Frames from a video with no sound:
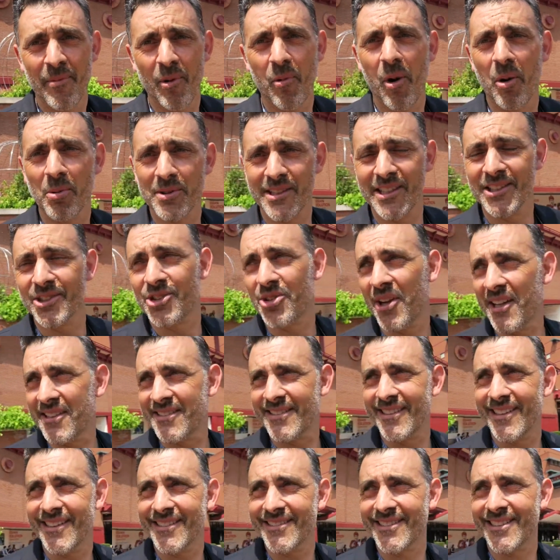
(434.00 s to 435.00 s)
what was
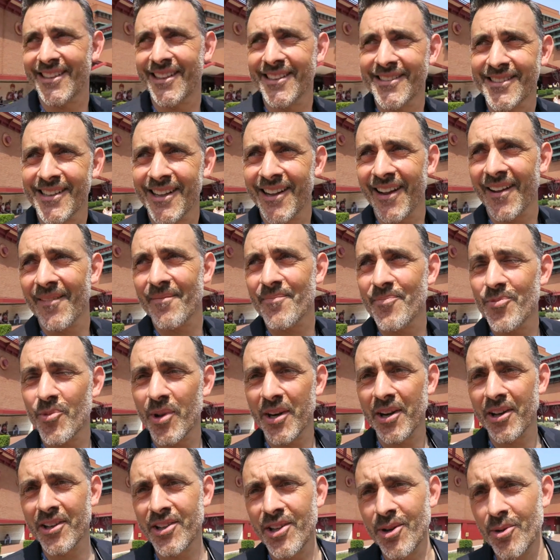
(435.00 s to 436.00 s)
interesting is because
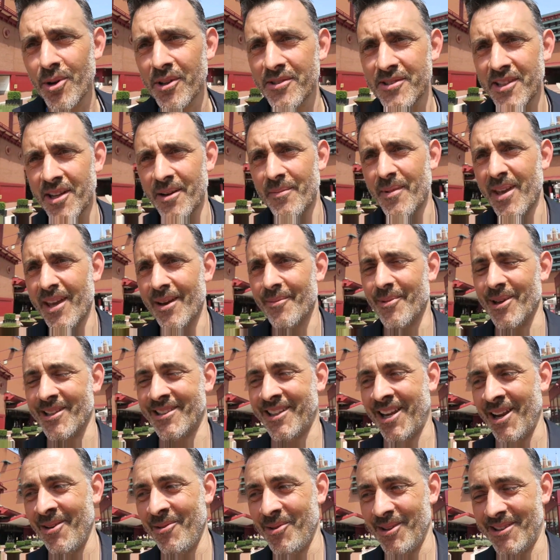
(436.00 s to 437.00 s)
when I knew I was going to meet him,
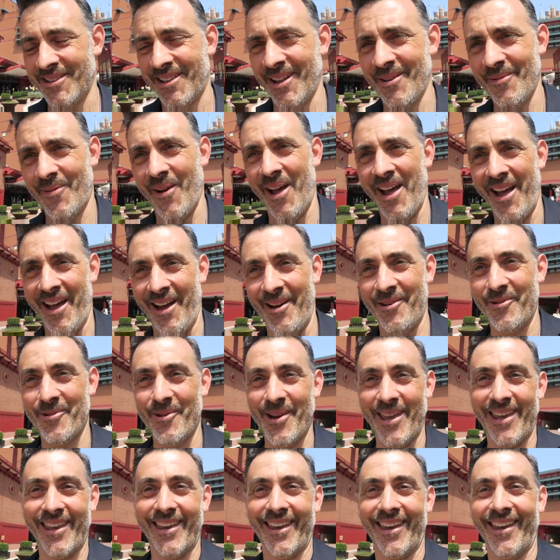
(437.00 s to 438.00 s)
which was about a
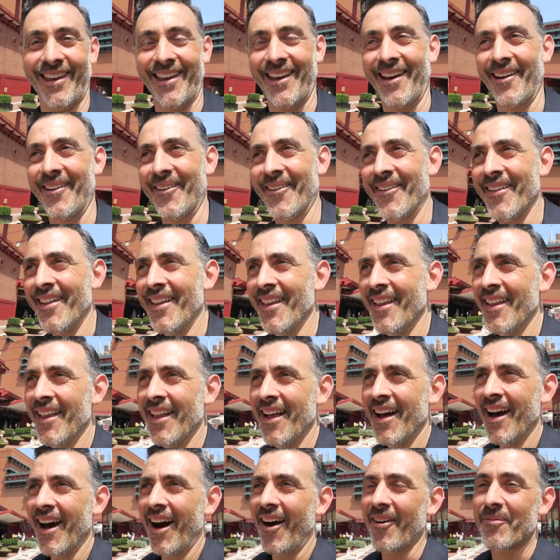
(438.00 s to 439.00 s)
week ago,
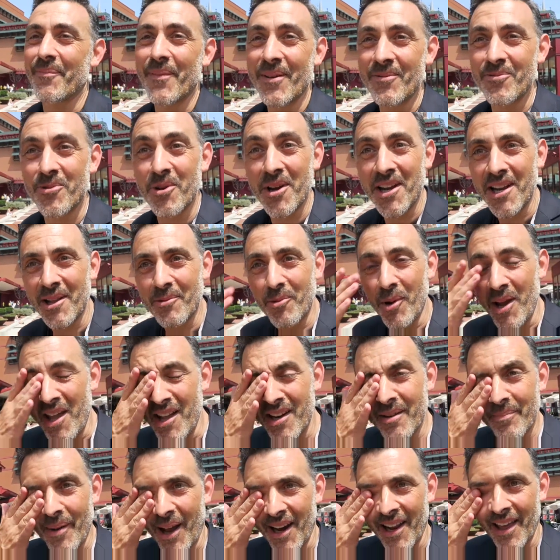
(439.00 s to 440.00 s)
I've been really
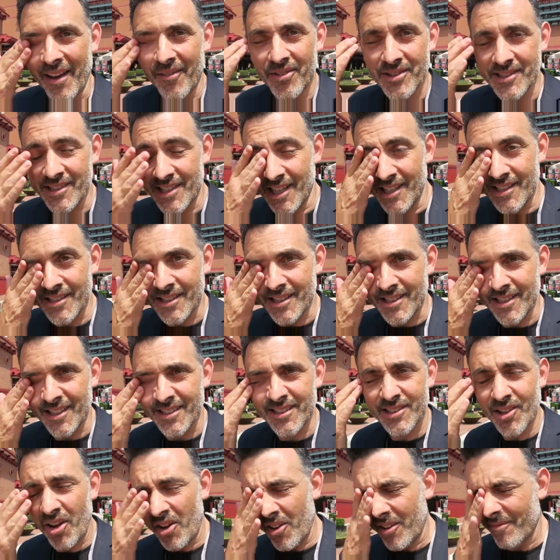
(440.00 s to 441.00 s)
weird about it ever since, because
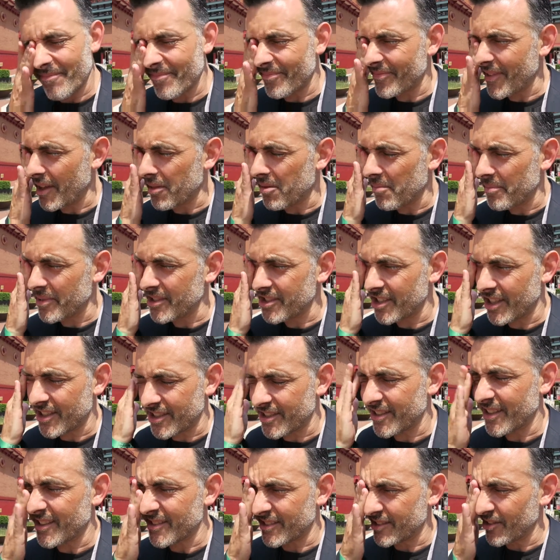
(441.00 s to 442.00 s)
it's not, as a
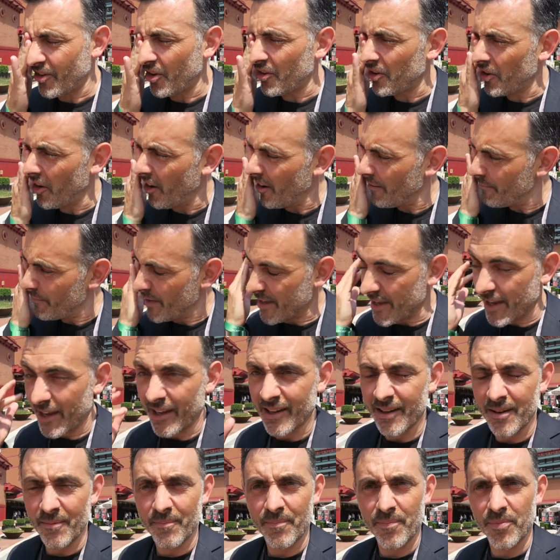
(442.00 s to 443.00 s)
magician, it's not like
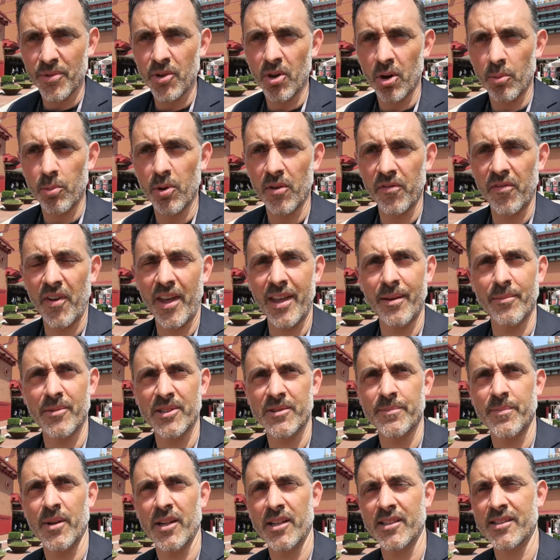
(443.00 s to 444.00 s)
meeting a normal
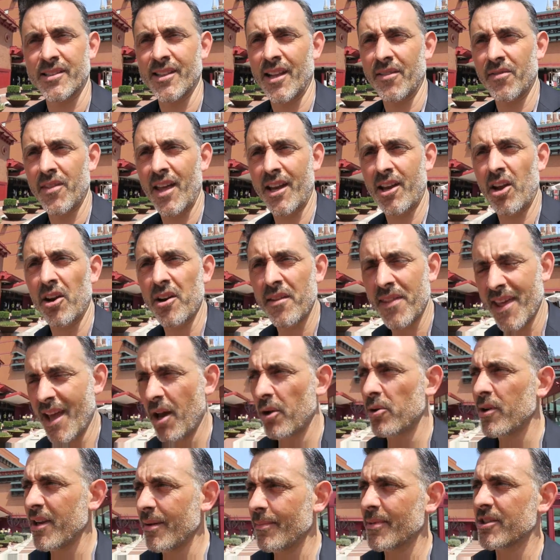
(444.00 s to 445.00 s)
famous person. They're kind of
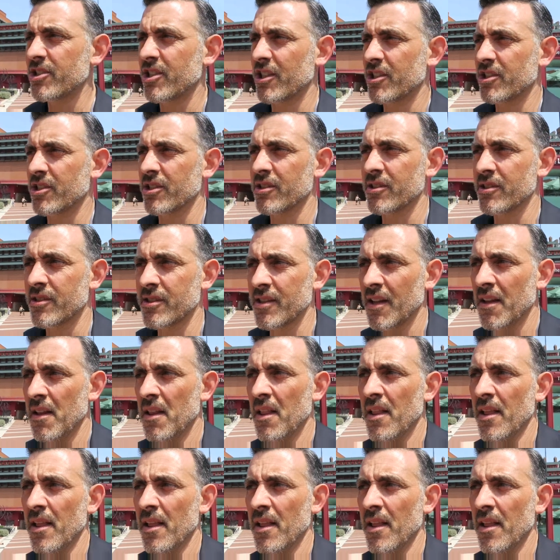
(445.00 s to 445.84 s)
the only magicians